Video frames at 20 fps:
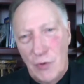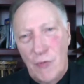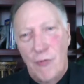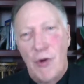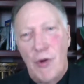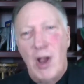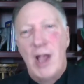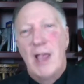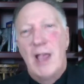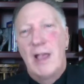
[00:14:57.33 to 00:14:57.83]

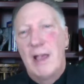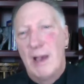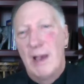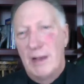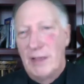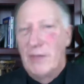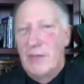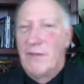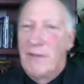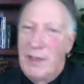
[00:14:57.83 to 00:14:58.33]
crying out,
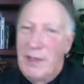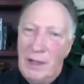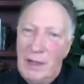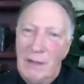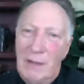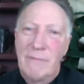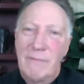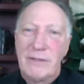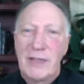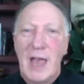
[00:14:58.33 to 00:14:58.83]
in the
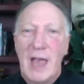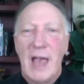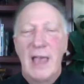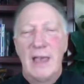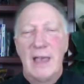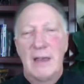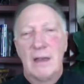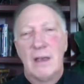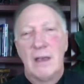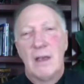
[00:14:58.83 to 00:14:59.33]
hill of
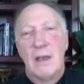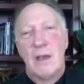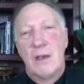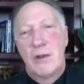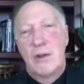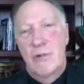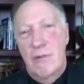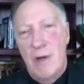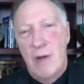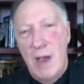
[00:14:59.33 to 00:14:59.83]
Zion,
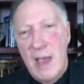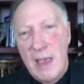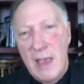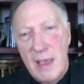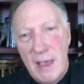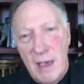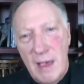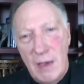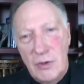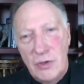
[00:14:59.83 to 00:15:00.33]

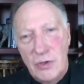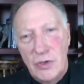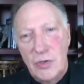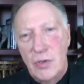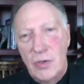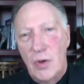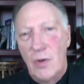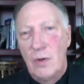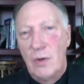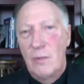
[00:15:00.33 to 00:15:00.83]
crying out to
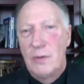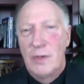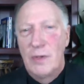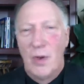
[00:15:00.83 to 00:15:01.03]
the Holy One.